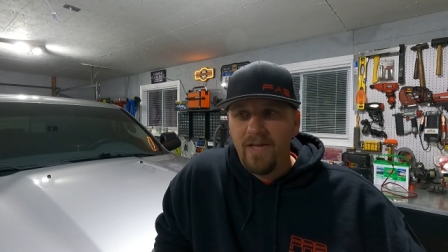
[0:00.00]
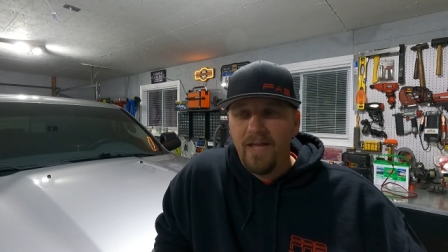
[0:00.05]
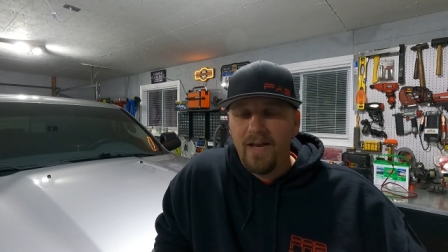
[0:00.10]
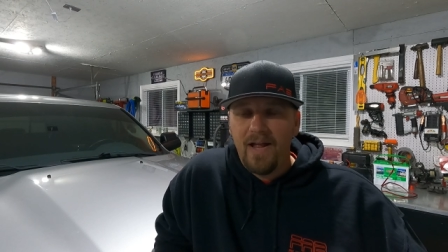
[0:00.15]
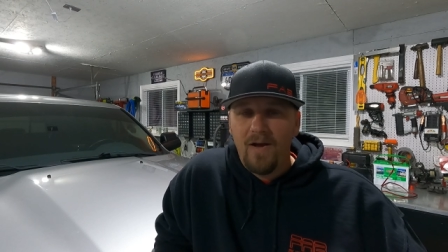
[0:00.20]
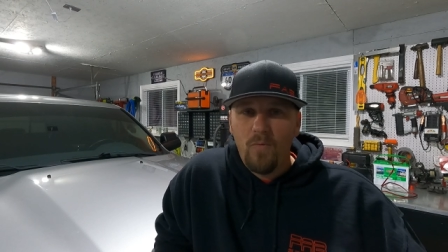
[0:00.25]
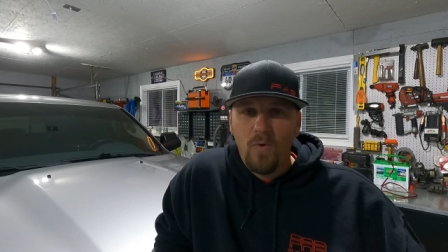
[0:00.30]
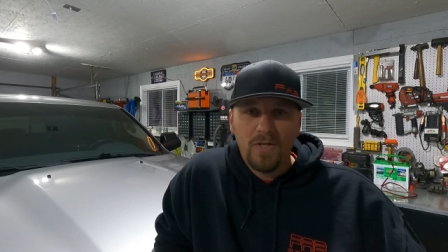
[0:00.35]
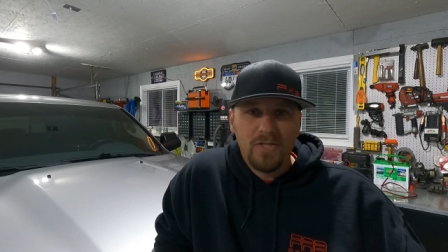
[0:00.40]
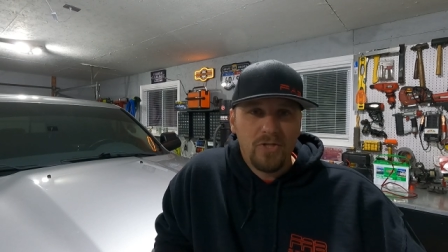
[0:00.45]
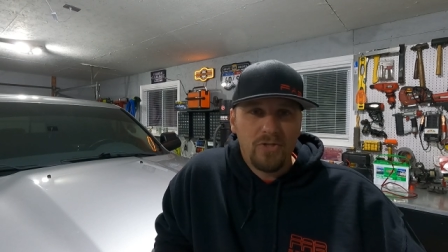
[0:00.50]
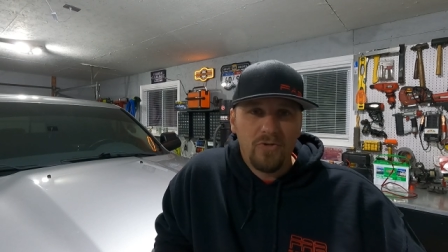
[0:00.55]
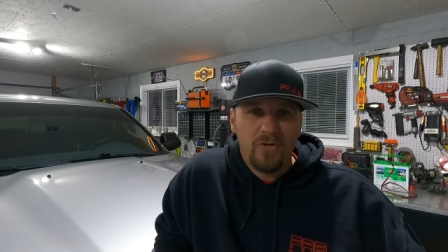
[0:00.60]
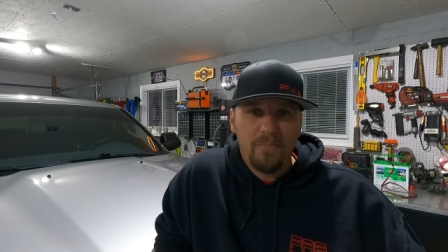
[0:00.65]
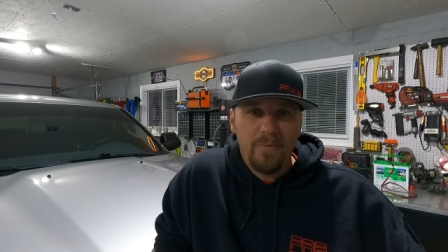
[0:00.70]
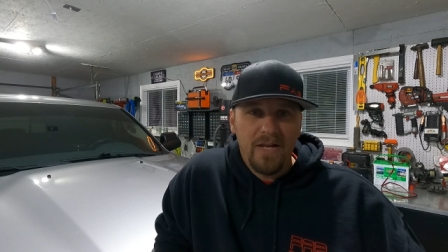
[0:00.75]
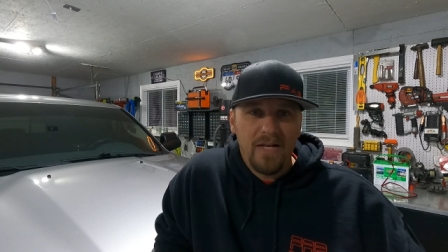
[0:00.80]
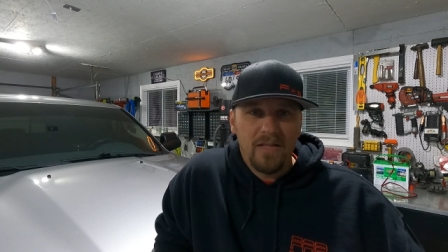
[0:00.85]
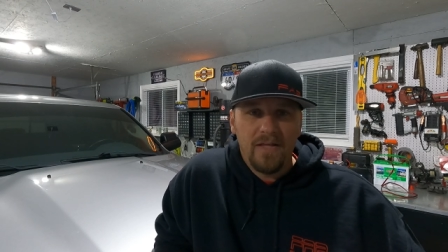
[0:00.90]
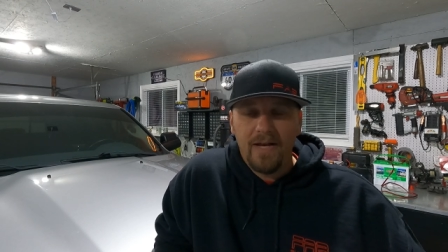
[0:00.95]
And I wanted to do
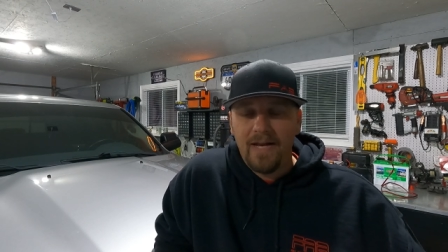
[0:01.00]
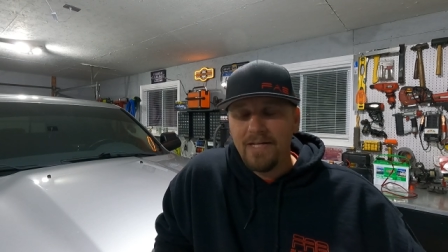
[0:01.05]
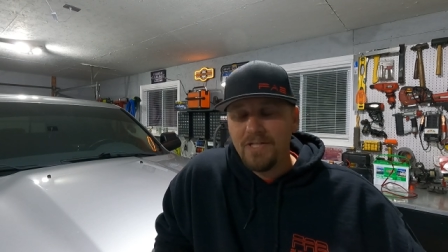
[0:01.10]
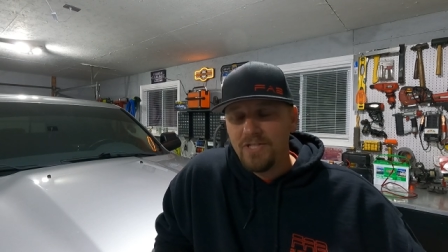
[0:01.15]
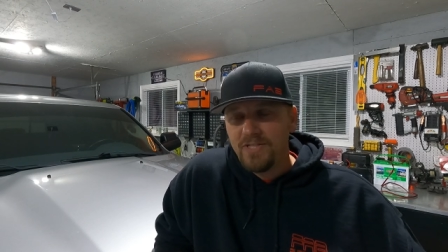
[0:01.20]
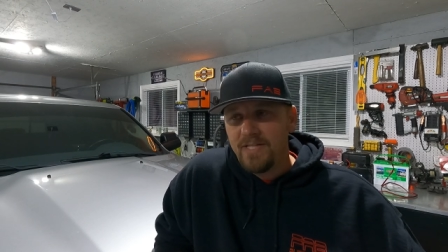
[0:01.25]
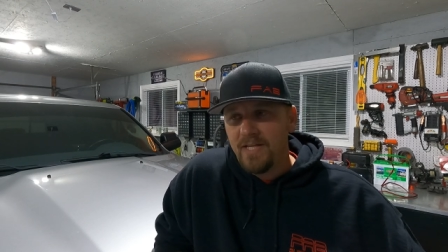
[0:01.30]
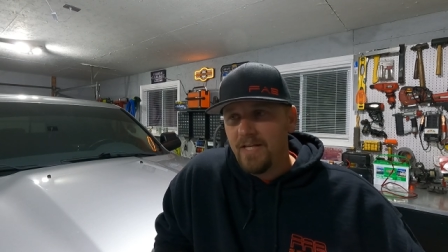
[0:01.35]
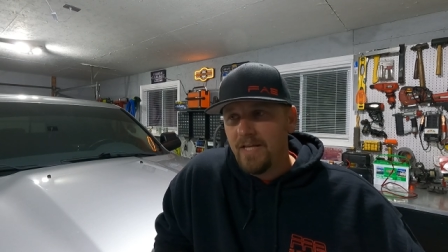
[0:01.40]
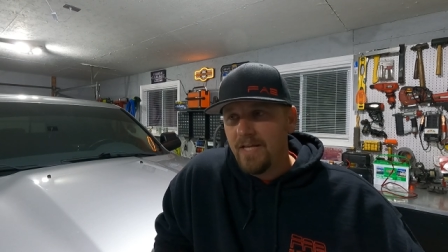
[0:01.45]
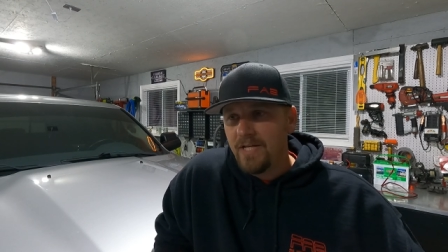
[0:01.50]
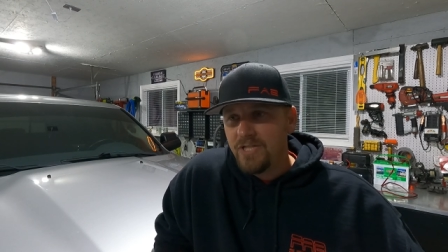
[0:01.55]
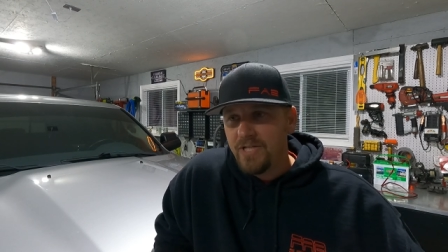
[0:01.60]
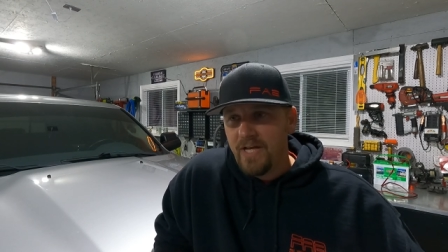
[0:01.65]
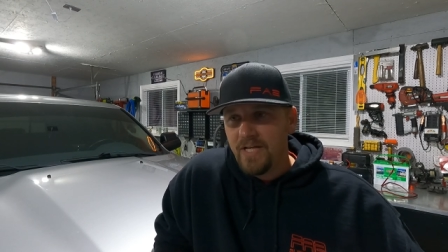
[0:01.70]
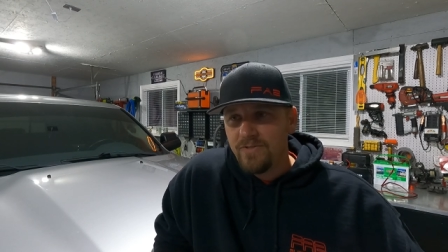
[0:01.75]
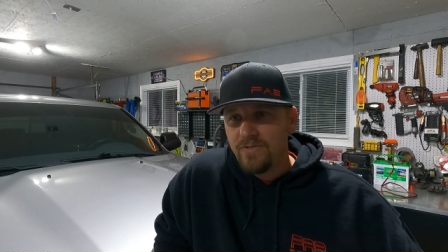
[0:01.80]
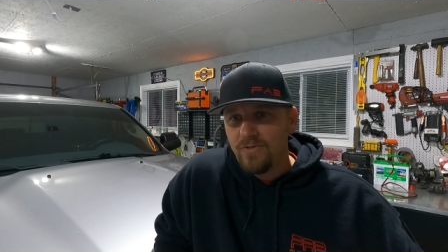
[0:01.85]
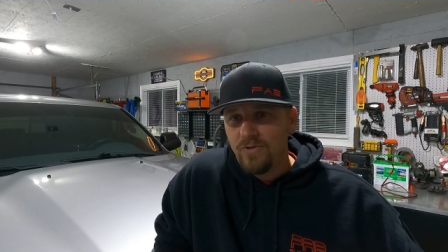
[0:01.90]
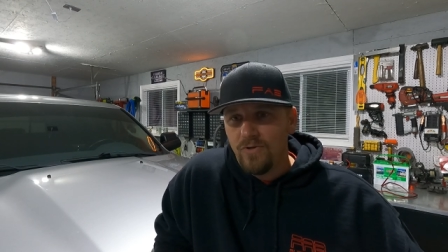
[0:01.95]
it immediately and I just didn't get a
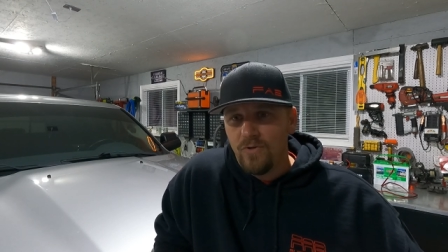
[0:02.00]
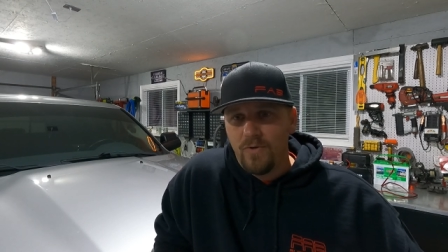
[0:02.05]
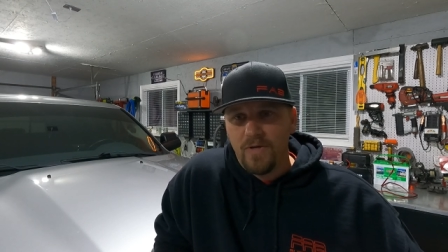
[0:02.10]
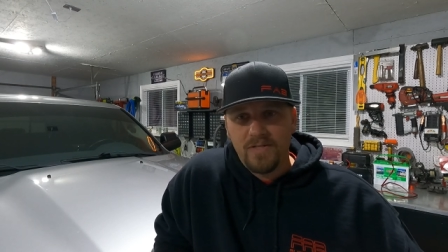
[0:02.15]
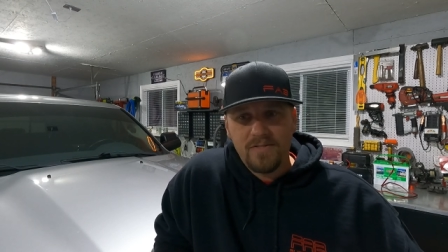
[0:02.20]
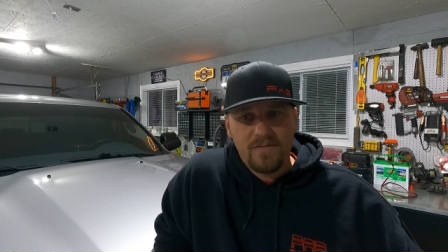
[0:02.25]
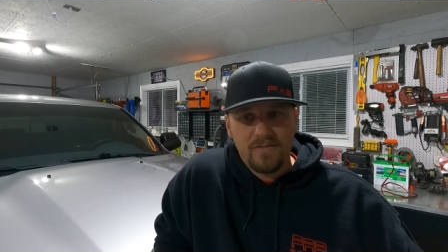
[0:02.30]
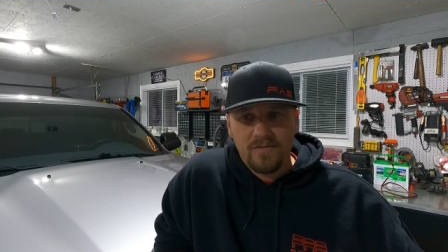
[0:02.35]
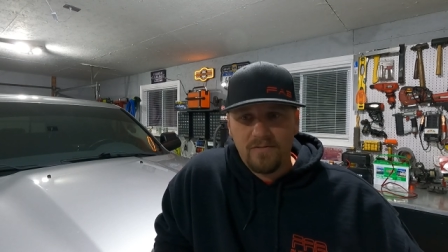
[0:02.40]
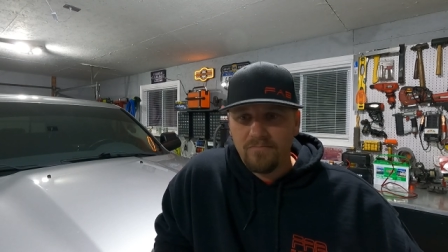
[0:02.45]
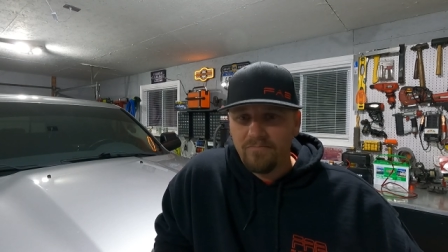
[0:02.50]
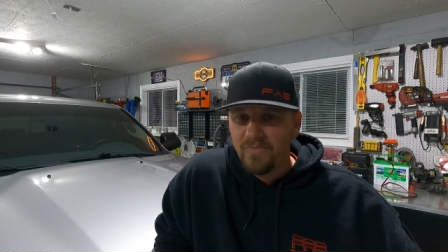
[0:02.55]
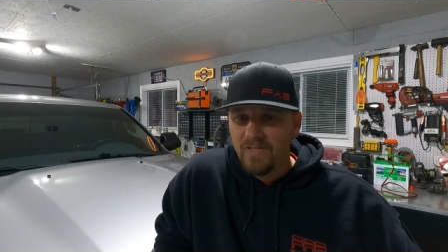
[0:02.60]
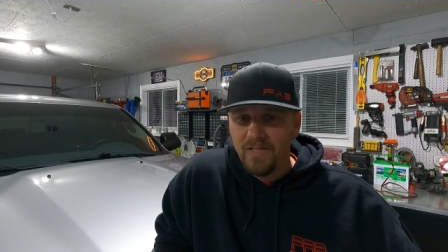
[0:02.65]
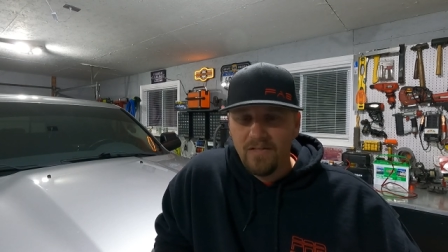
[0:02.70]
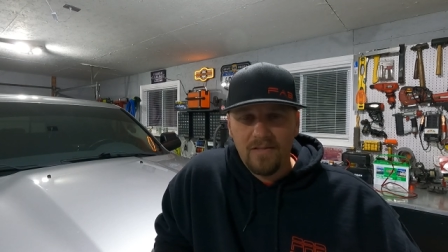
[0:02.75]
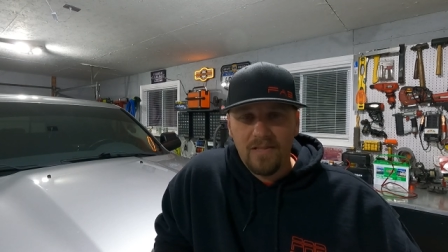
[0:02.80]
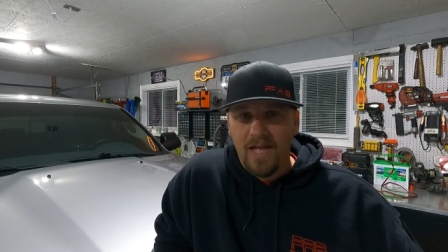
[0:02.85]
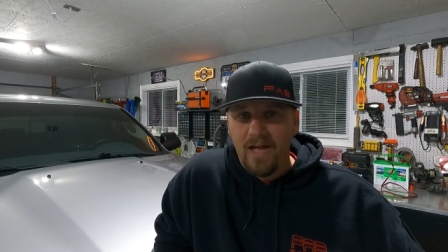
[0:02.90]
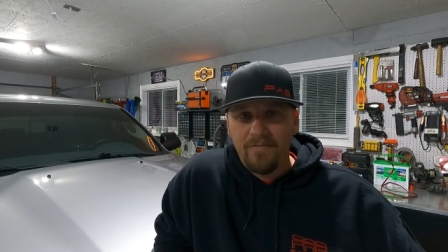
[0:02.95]
chance to because
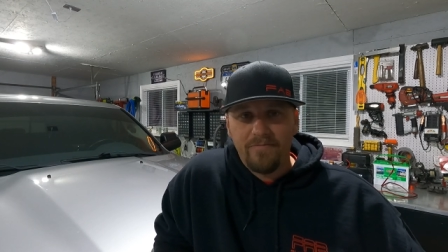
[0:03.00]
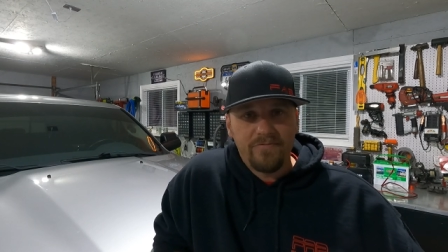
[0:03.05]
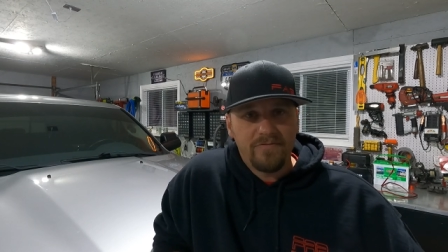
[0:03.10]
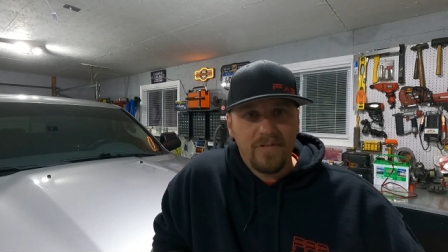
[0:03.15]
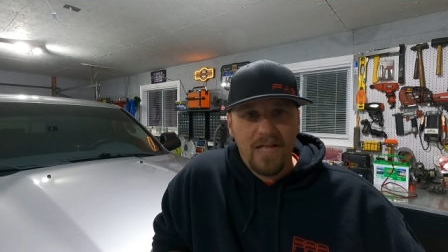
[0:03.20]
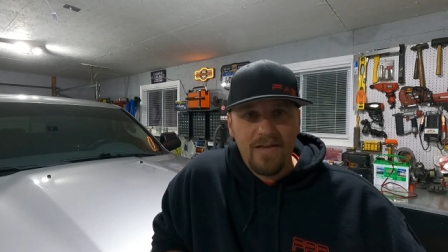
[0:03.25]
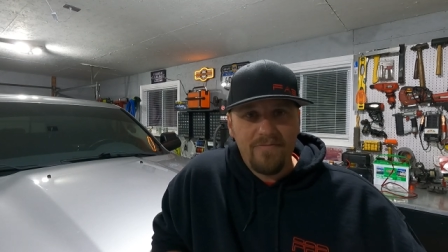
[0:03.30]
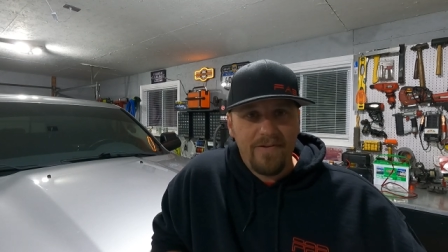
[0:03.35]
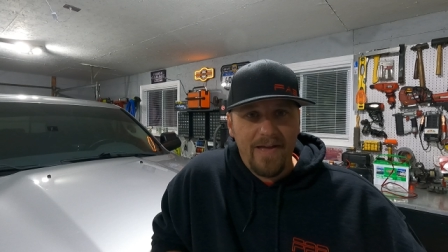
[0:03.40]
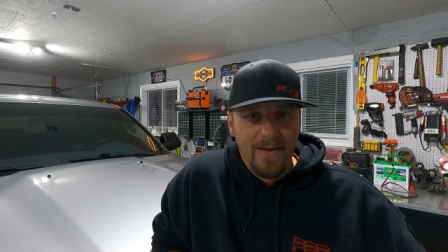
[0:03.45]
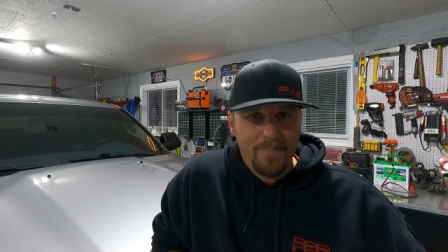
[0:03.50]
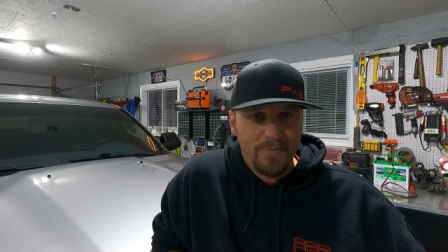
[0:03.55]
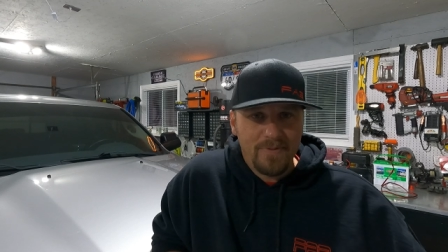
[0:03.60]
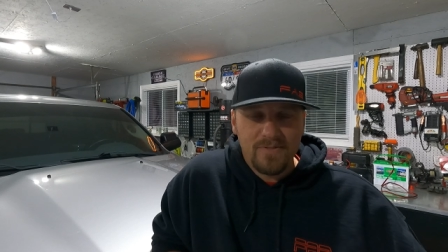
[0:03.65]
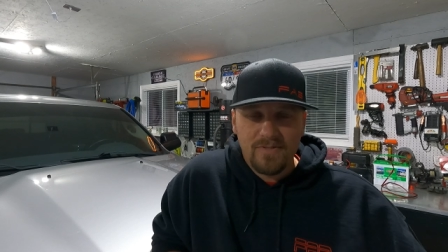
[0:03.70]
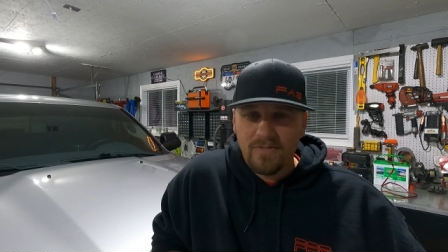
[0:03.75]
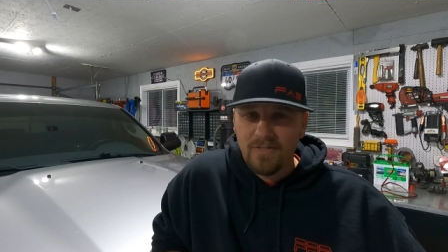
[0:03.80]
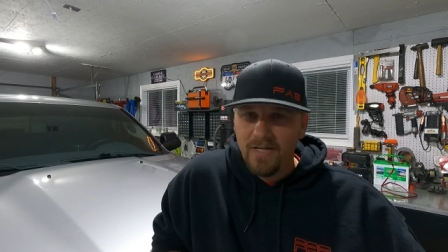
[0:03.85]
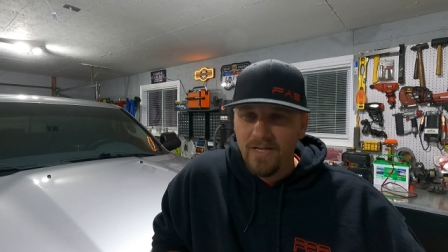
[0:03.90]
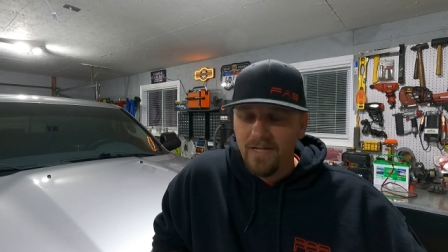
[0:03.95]
life happens.